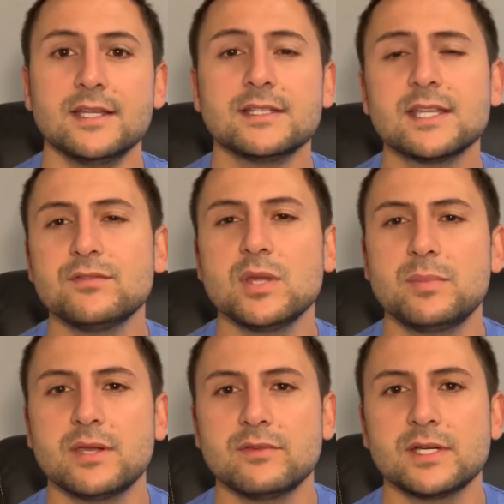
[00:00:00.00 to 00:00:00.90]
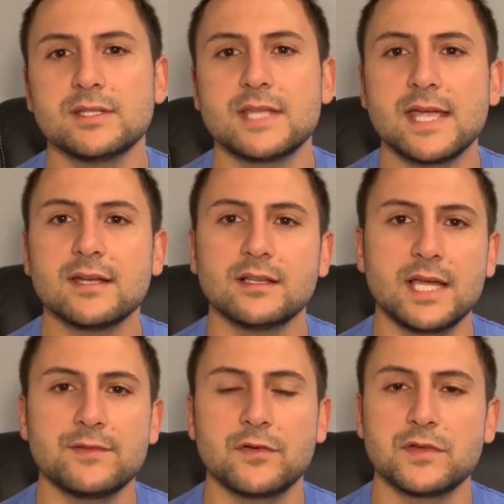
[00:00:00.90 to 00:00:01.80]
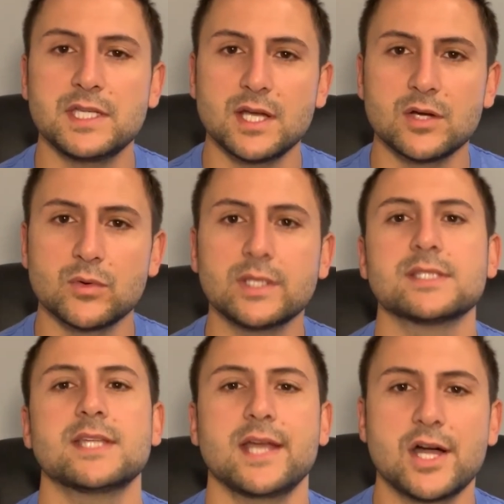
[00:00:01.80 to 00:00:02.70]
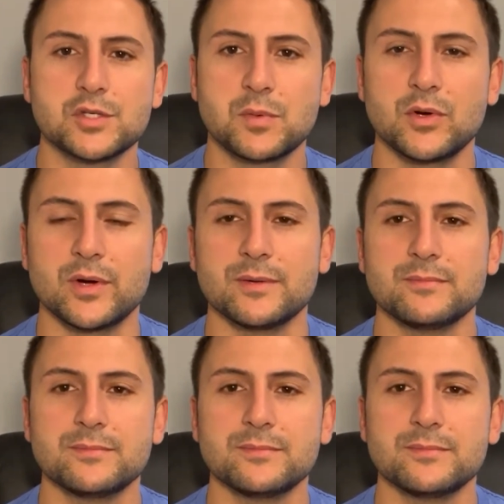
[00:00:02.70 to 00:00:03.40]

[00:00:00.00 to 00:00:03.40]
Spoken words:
to give you a bit of a day in the life of a young real estate entrepreneur.